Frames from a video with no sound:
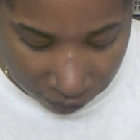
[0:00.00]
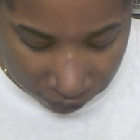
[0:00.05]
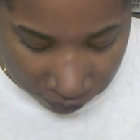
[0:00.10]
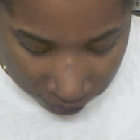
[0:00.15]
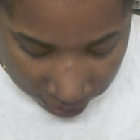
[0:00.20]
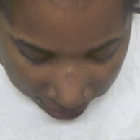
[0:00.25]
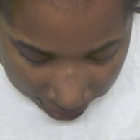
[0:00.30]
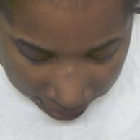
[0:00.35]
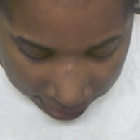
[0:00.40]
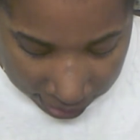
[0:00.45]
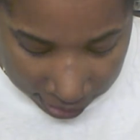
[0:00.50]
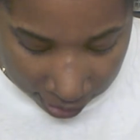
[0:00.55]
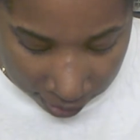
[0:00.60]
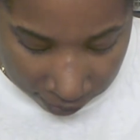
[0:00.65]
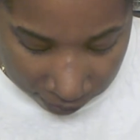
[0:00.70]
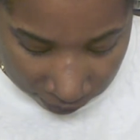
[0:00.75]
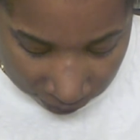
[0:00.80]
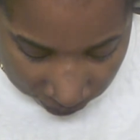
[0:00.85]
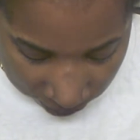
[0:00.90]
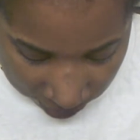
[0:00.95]

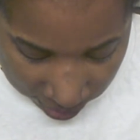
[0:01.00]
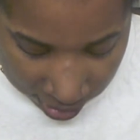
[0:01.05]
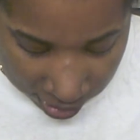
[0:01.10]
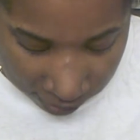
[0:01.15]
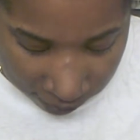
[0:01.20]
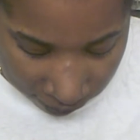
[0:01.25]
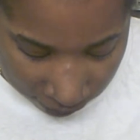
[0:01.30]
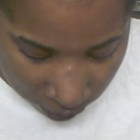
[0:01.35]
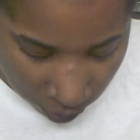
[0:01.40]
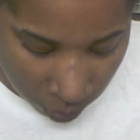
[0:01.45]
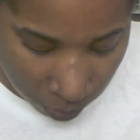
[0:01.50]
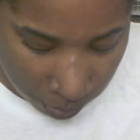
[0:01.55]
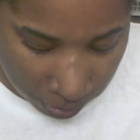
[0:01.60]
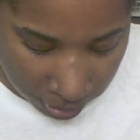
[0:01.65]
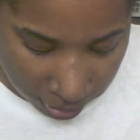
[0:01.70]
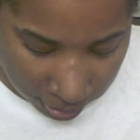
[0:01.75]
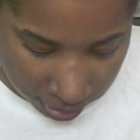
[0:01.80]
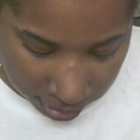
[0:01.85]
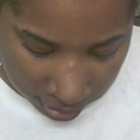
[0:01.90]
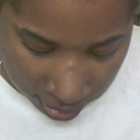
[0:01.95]
flake-free
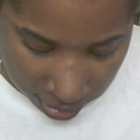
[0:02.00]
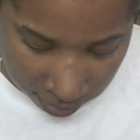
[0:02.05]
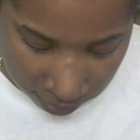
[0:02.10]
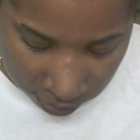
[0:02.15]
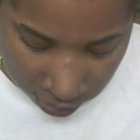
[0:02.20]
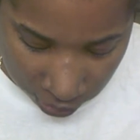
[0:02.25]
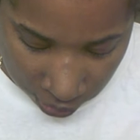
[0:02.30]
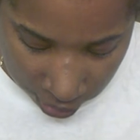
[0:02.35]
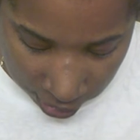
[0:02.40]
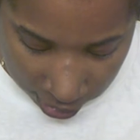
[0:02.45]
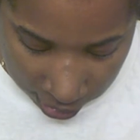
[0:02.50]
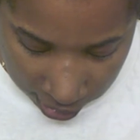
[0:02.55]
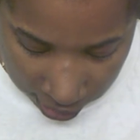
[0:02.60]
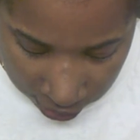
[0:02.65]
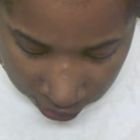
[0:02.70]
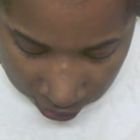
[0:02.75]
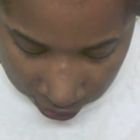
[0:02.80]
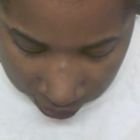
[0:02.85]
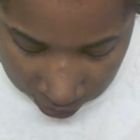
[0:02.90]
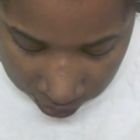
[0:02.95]
formula keeps your
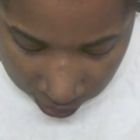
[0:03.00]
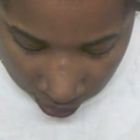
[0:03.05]
edges